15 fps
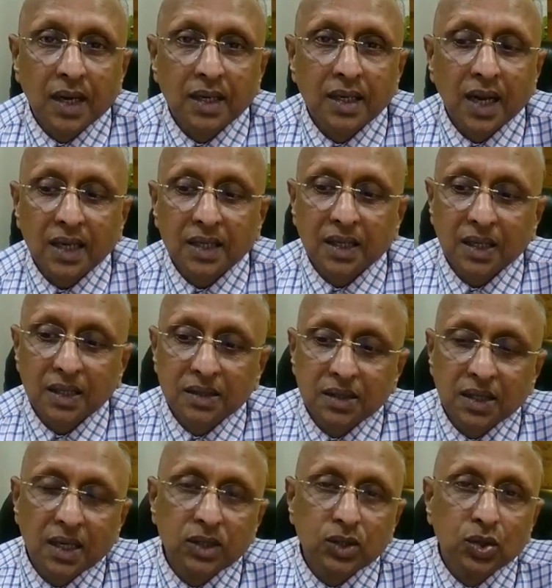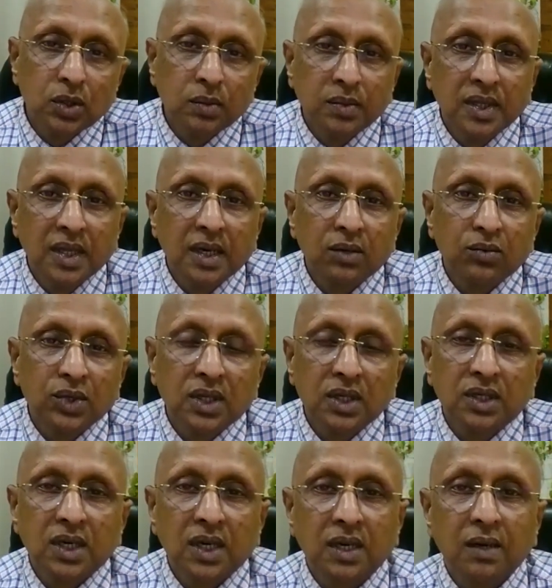And that conscience should be there with
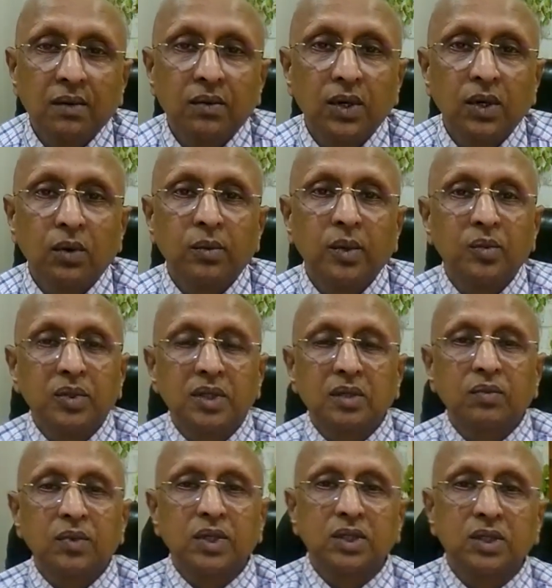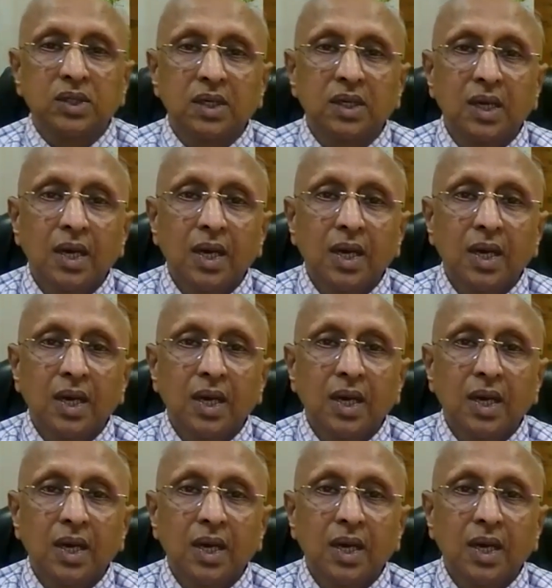each and every homeopathic clinician.